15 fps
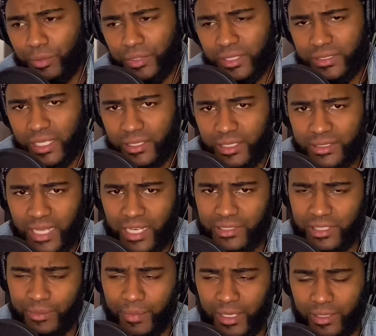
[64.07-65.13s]
things like this that
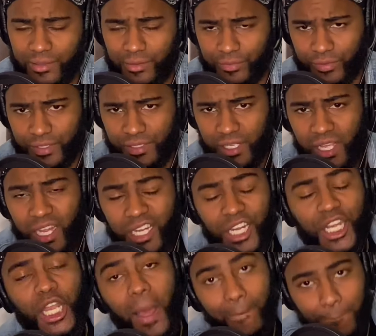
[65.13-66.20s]
actually make a difference.
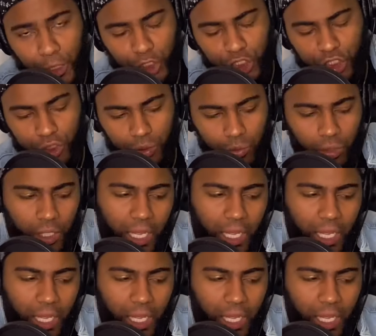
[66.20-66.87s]
Number two,